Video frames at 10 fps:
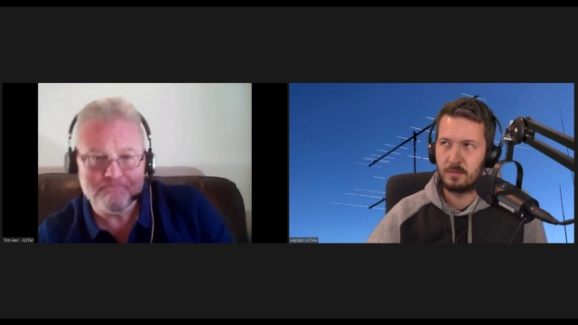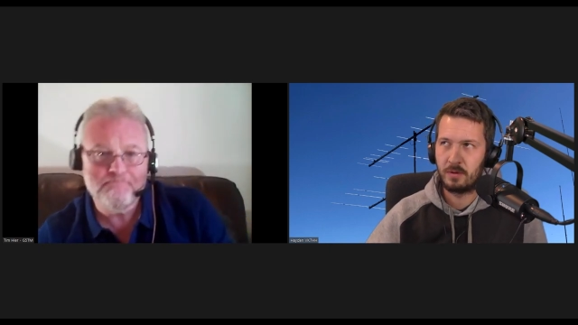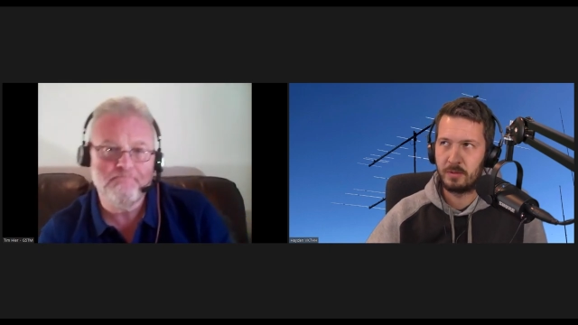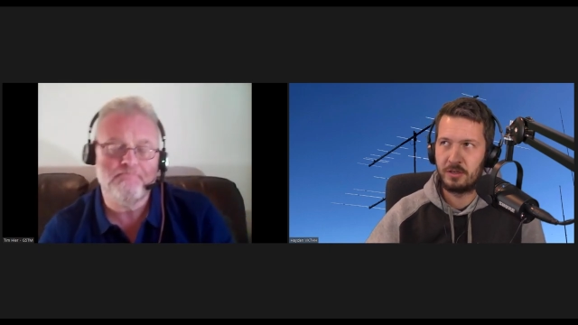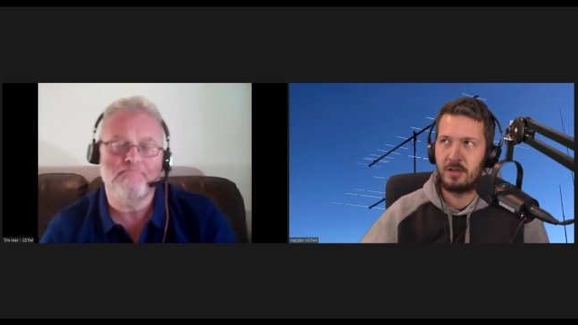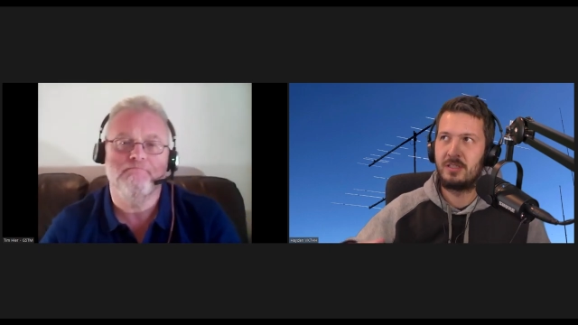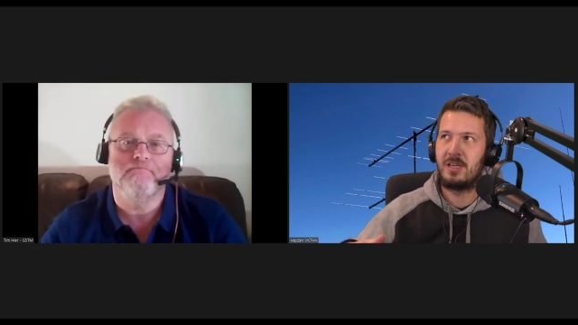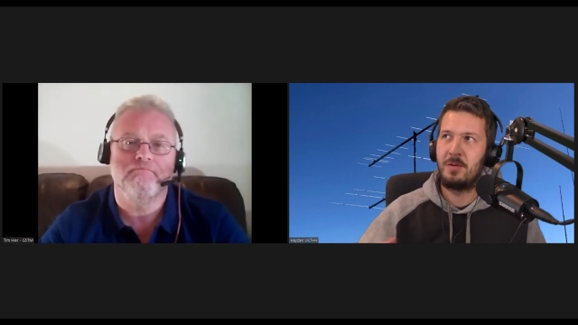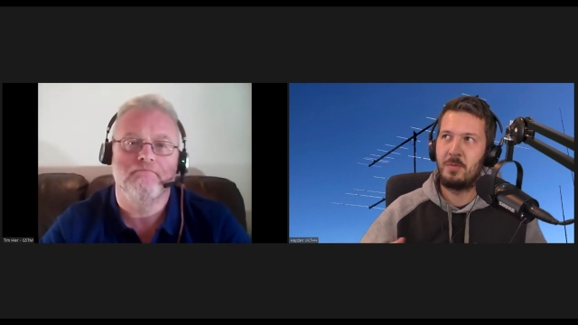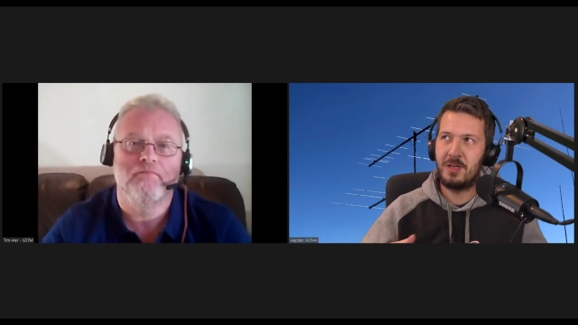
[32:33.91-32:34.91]
Speaker 1: what am I trying to
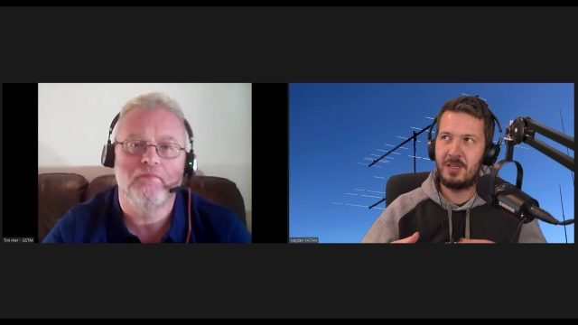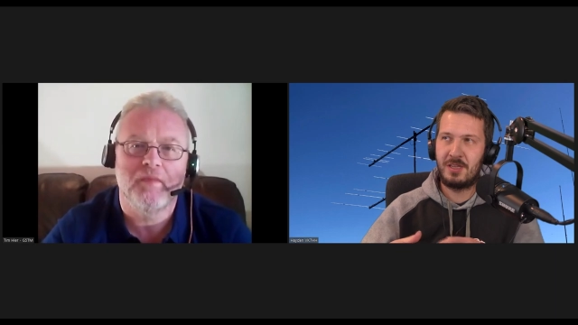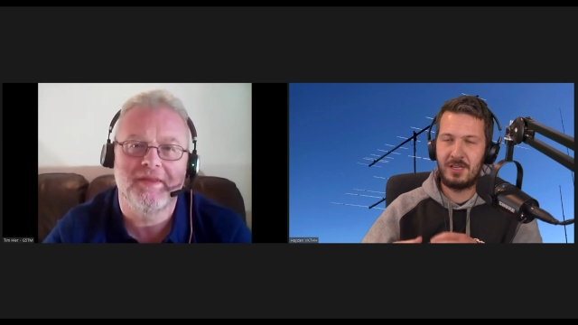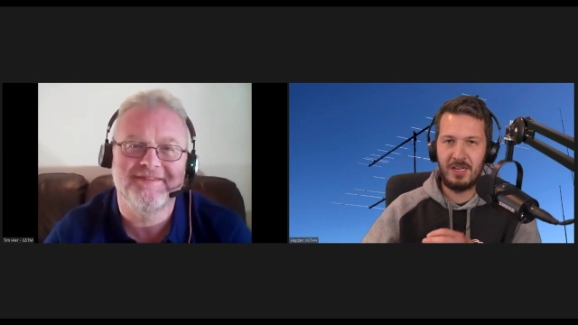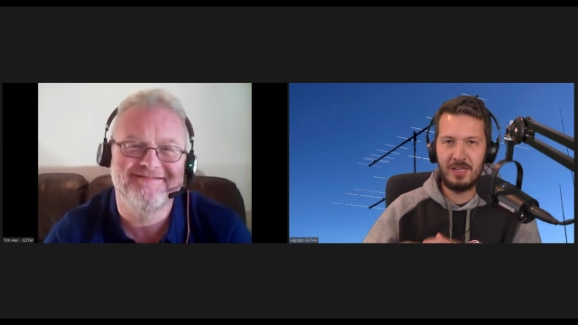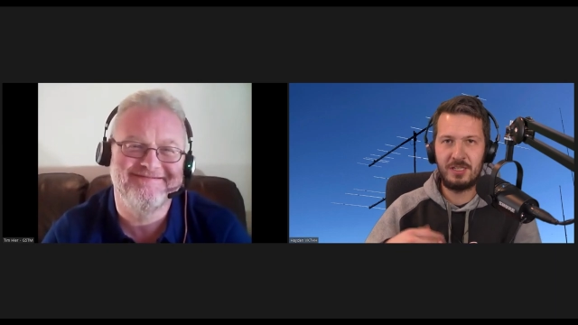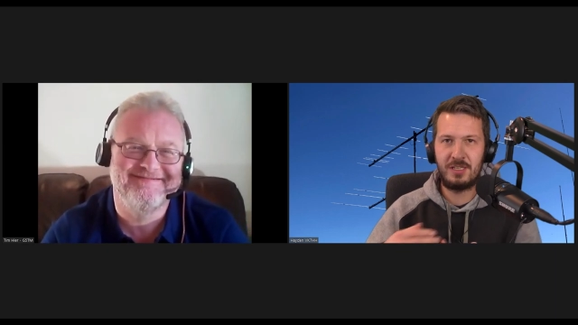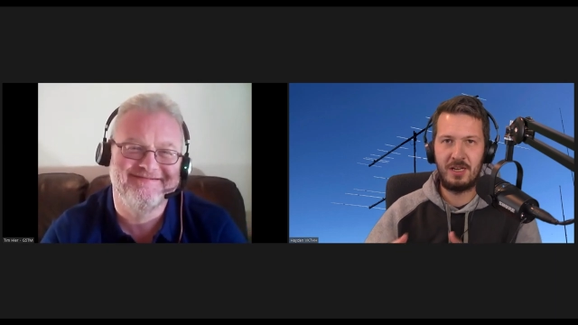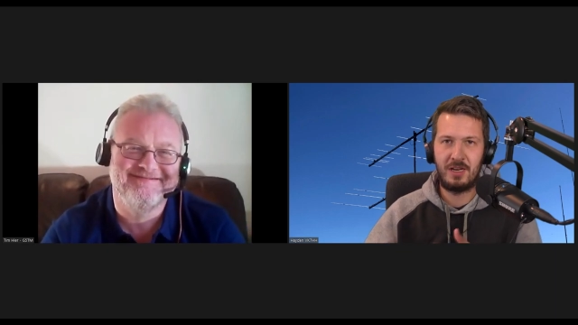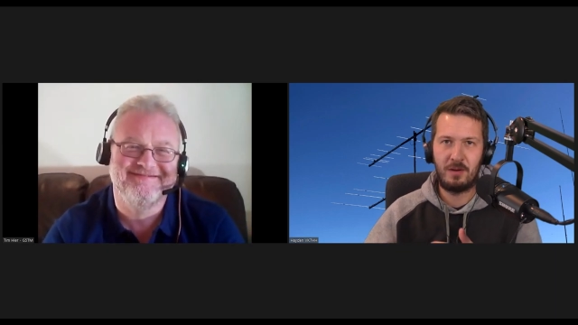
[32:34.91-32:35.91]
say with the
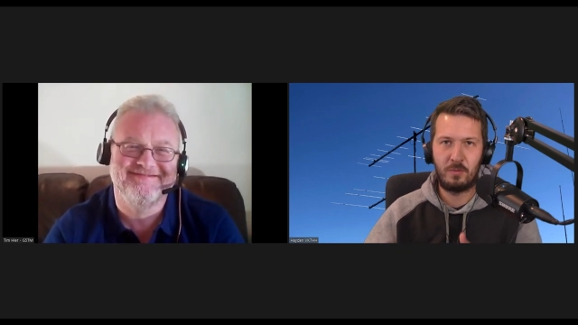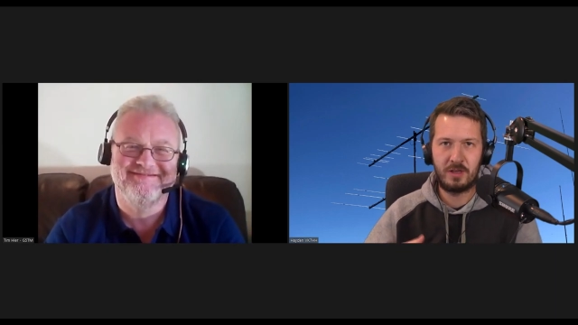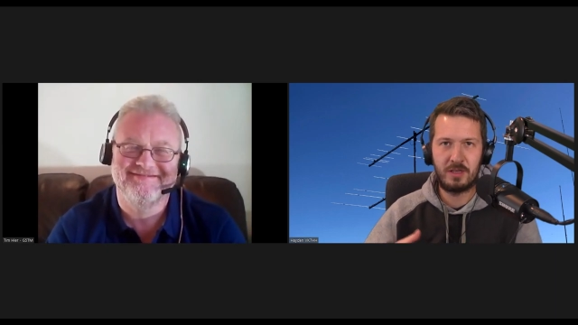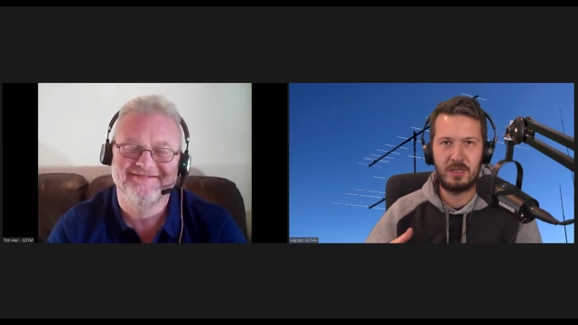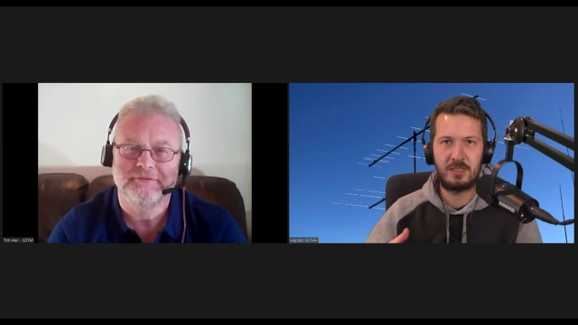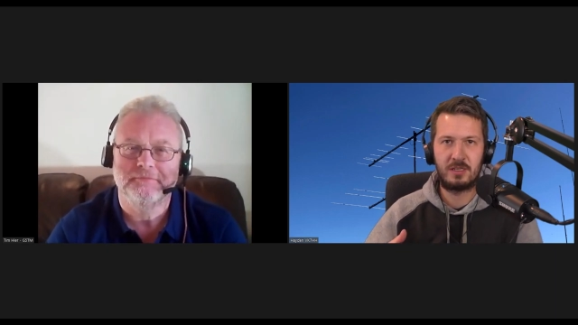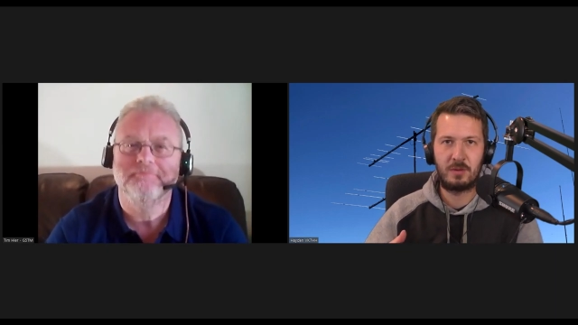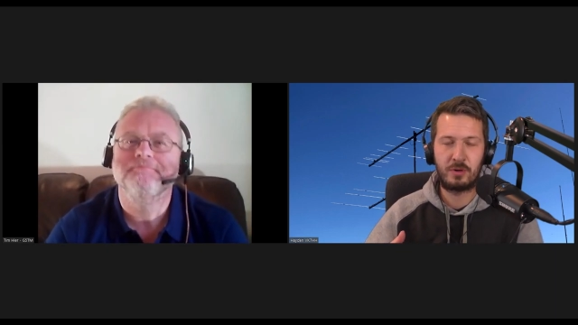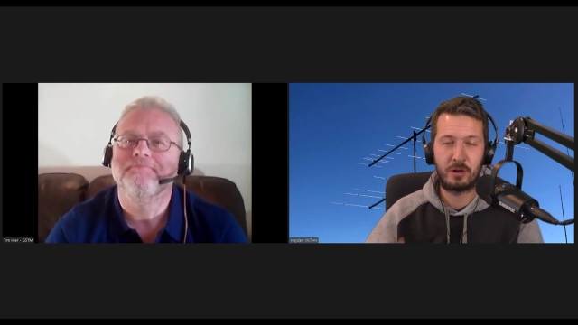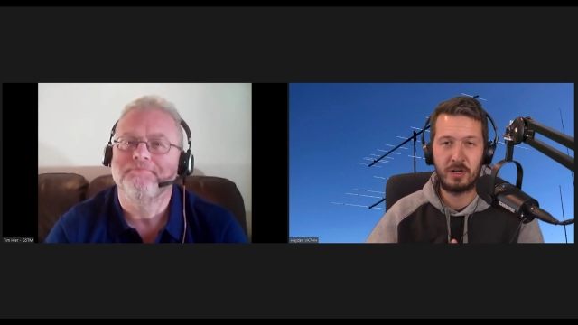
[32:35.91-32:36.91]
internet and with things that
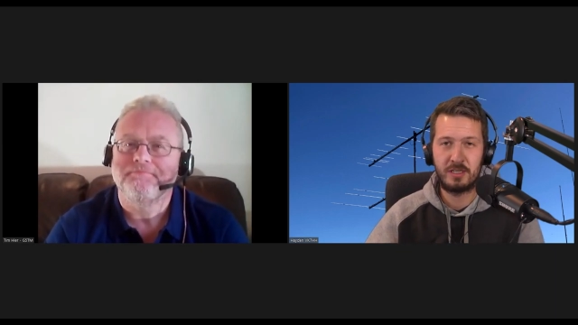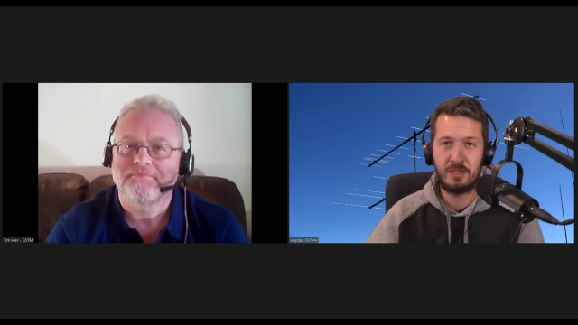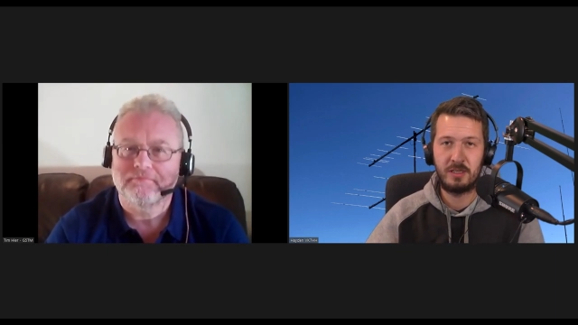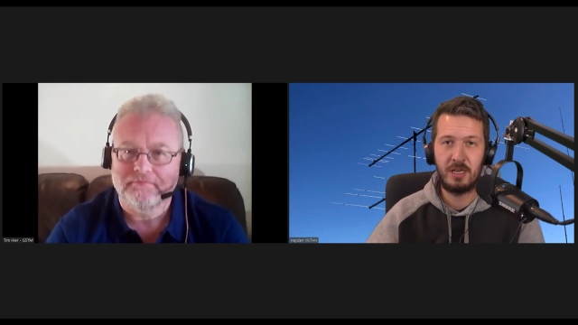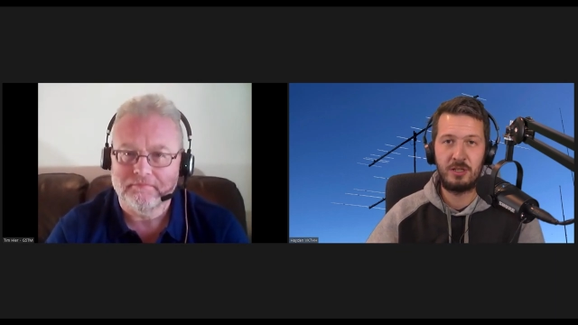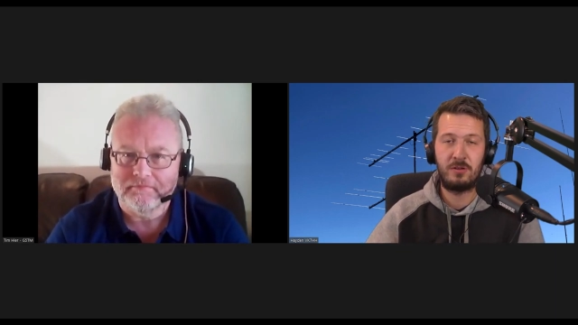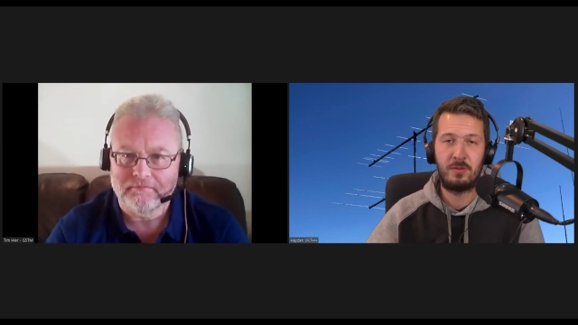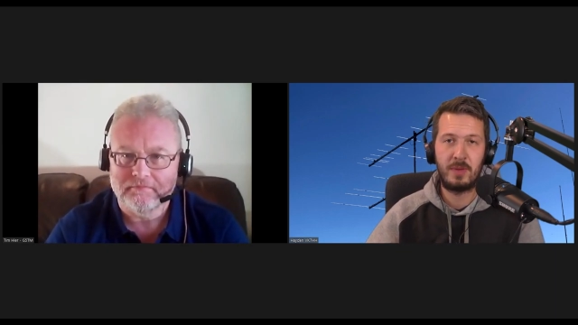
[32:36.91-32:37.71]
are progressing there too.